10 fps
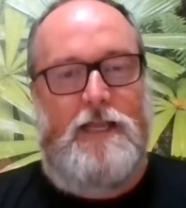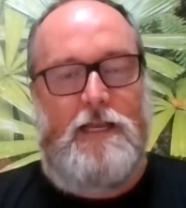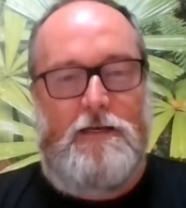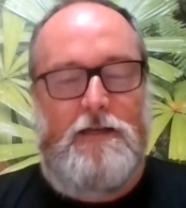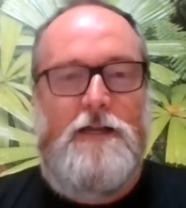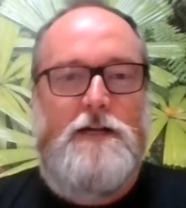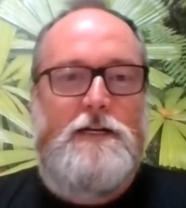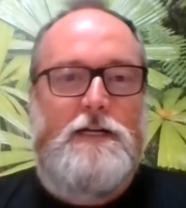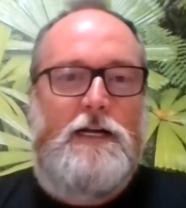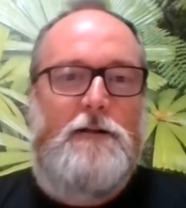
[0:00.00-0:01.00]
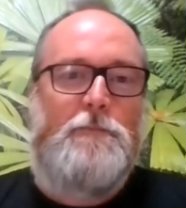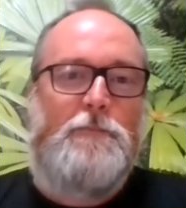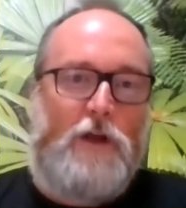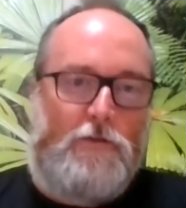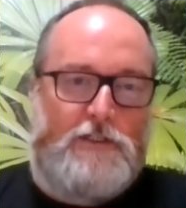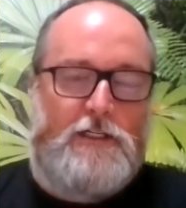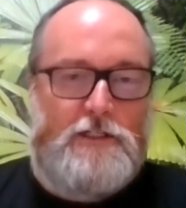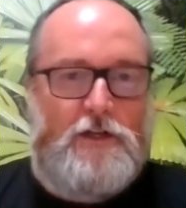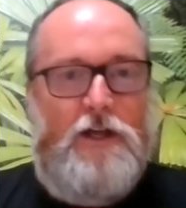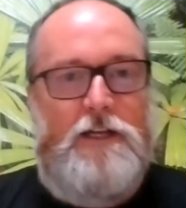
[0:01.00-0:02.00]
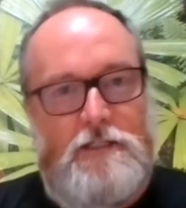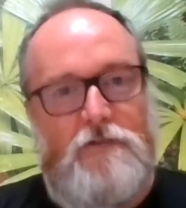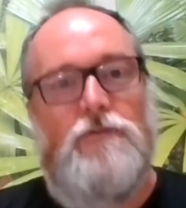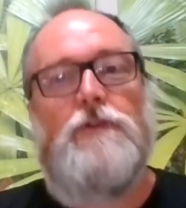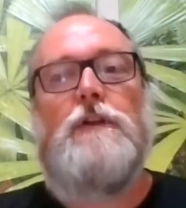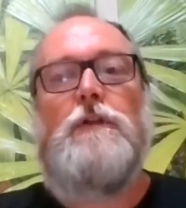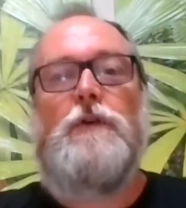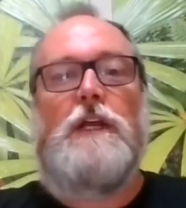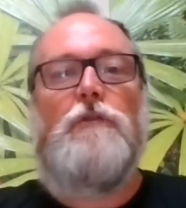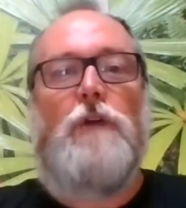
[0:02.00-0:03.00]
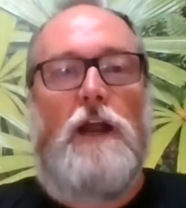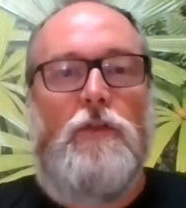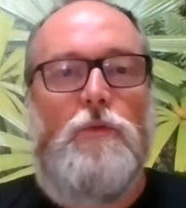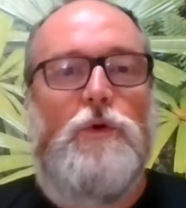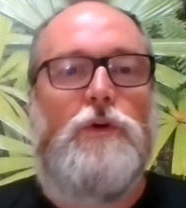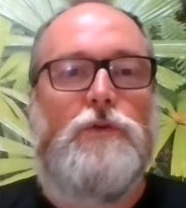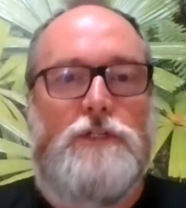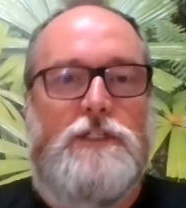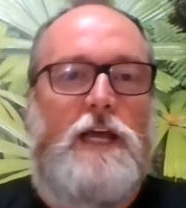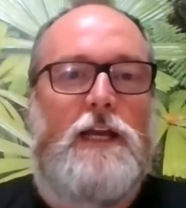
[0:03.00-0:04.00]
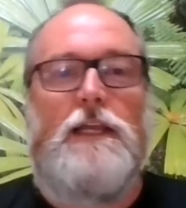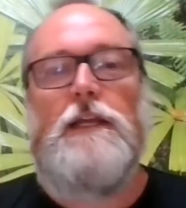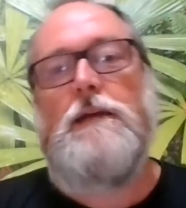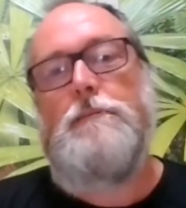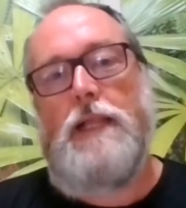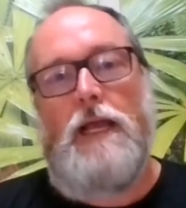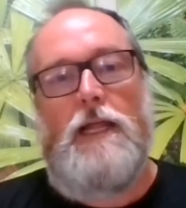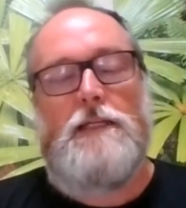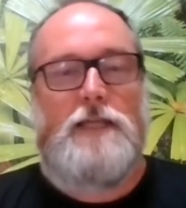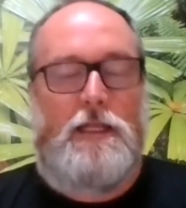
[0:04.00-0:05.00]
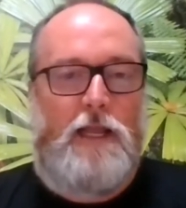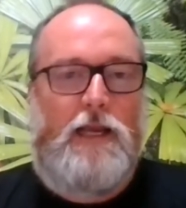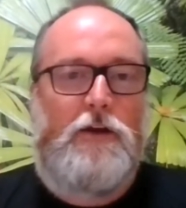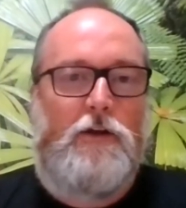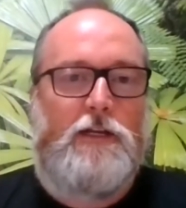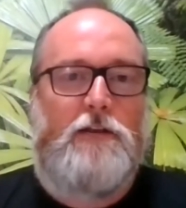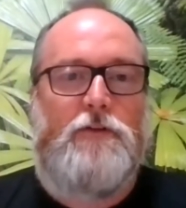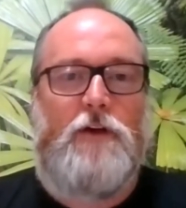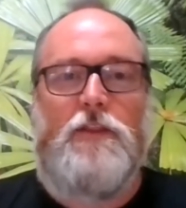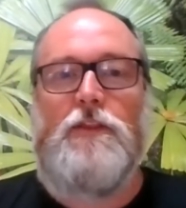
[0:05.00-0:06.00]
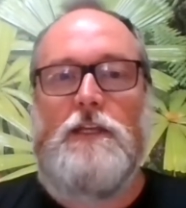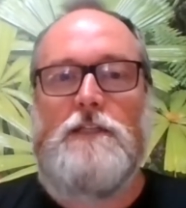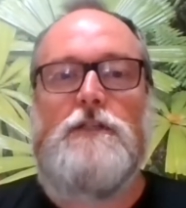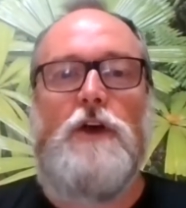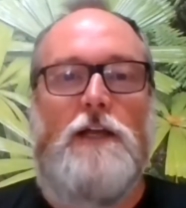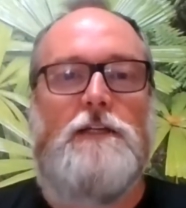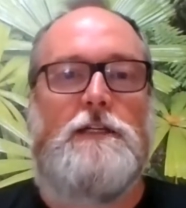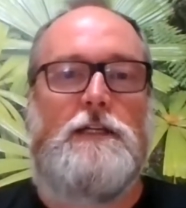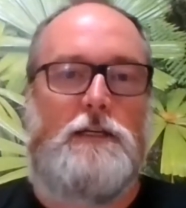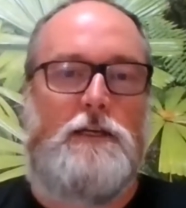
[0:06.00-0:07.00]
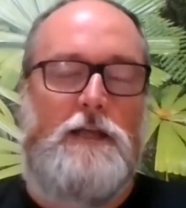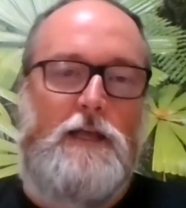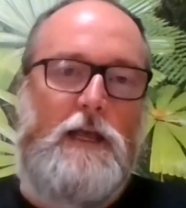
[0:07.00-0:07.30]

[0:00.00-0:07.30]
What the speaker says: And obviously scientists are looking around the world to study plants, and they can identify that there's 19